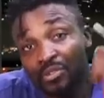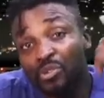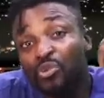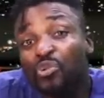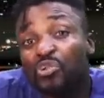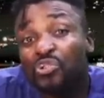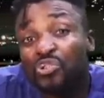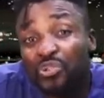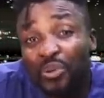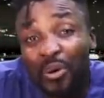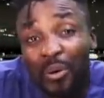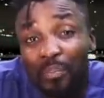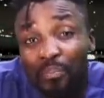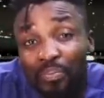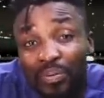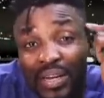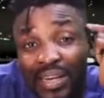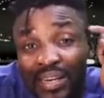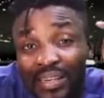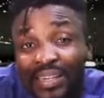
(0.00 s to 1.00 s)
Use your
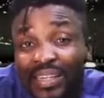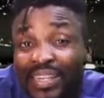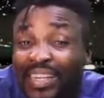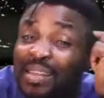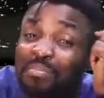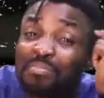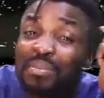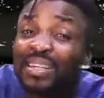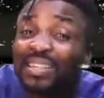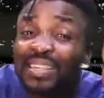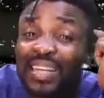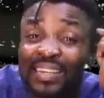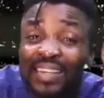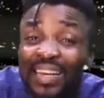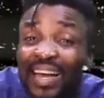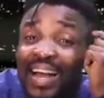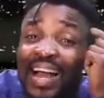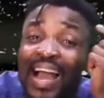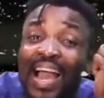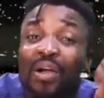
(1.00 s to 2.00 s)
brain. He meet
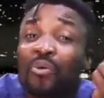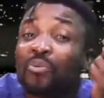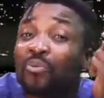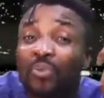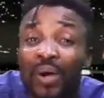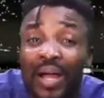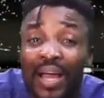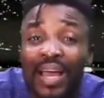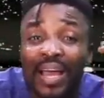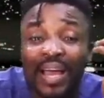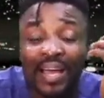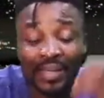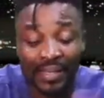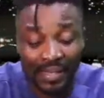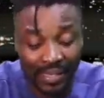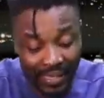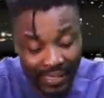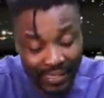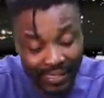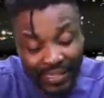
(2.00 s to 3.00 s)
an eyewear,
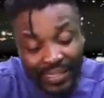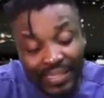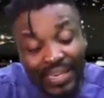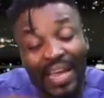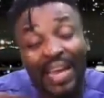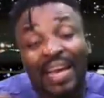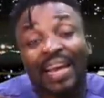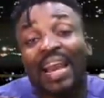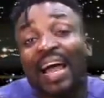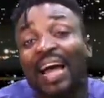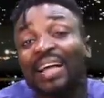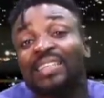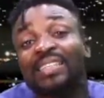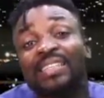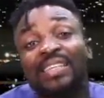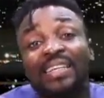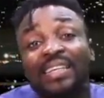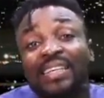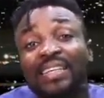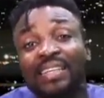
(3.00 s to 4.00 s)
it in
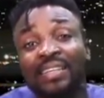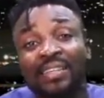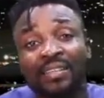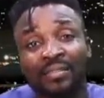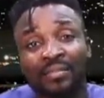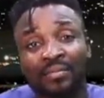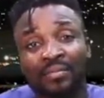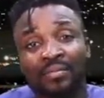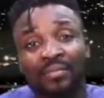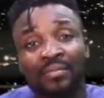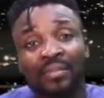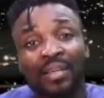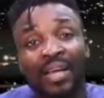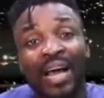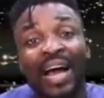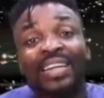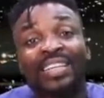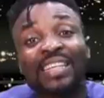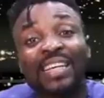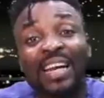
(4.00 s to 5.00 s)
elastic.
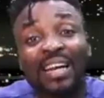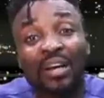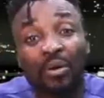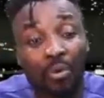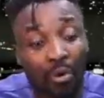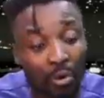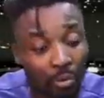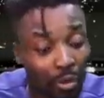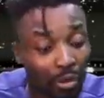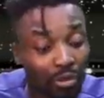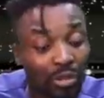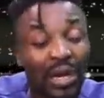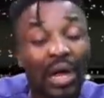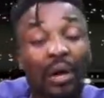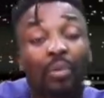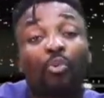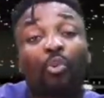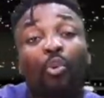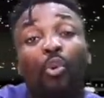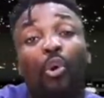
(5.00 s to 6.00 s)
As he had all rotten
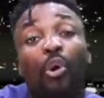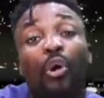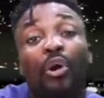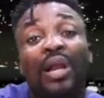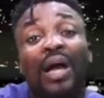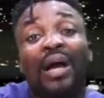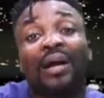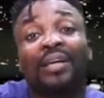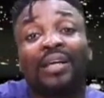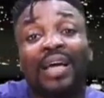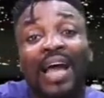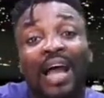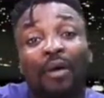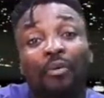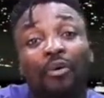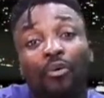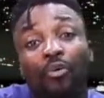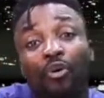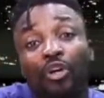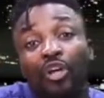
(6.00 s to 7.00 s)
and grown,
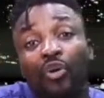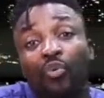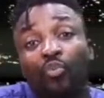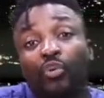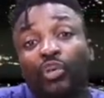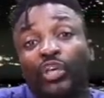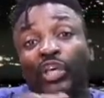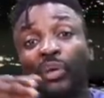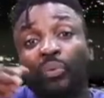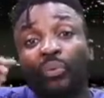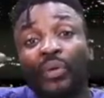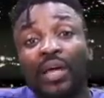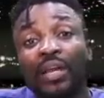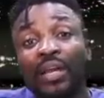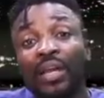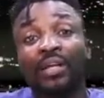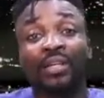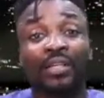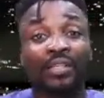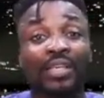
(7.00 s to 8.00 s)
I will wear
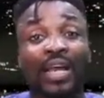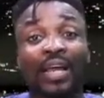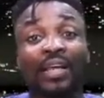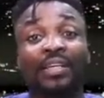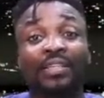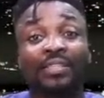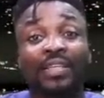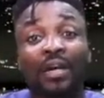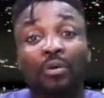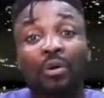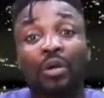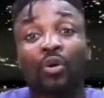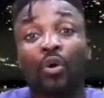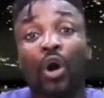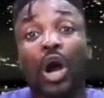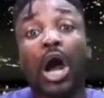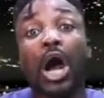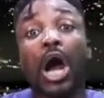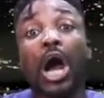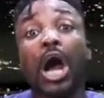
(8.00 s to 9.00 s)
weaviana.
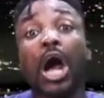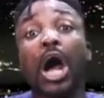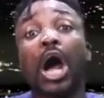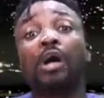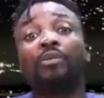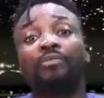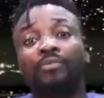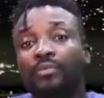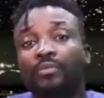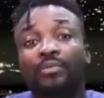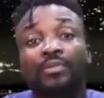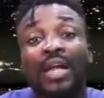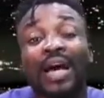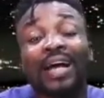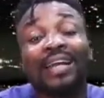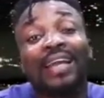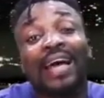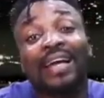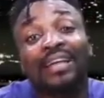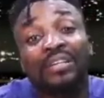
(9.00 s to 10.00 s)
Oh! No,
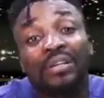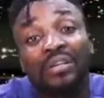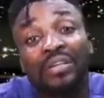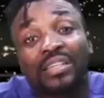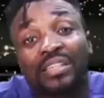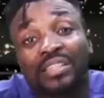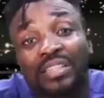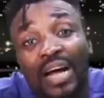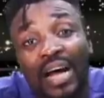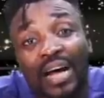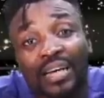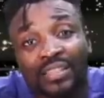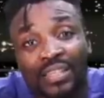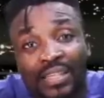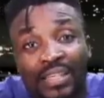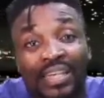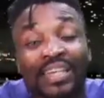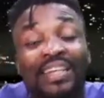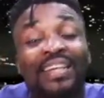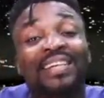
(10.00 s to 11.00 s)
I lied, not a
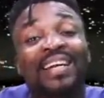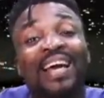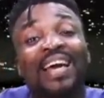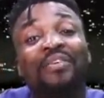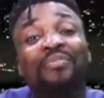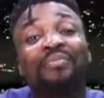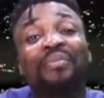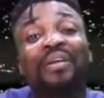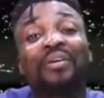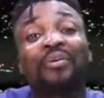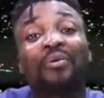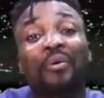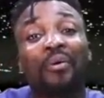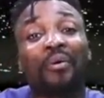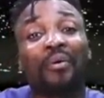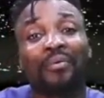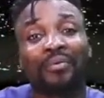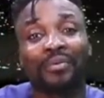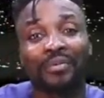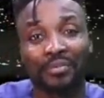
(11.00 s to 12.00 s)
shot. He don't hear me
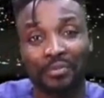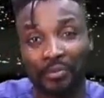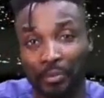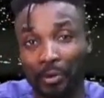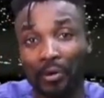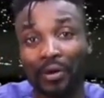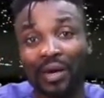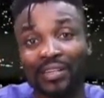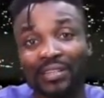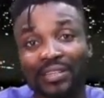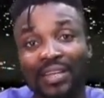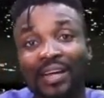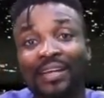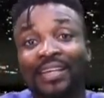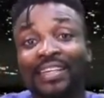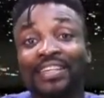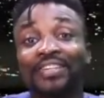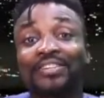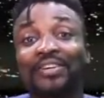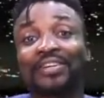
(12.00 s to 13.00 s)
wrong. You
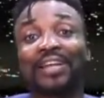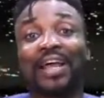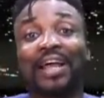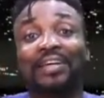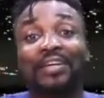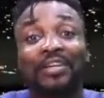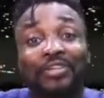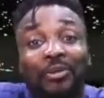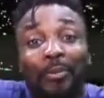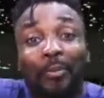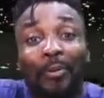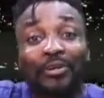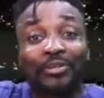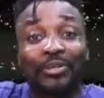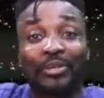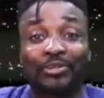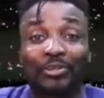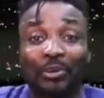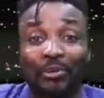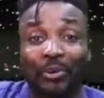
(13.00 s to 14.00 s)
understand? It's just like
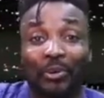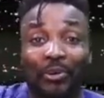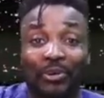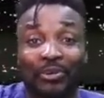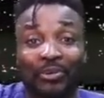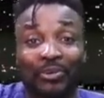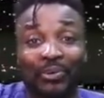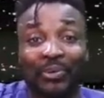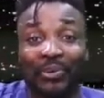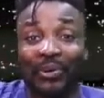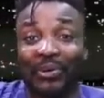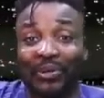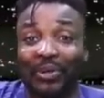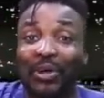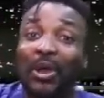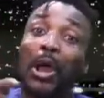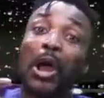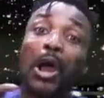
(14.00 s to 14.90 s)
somebody to totally you. Go to,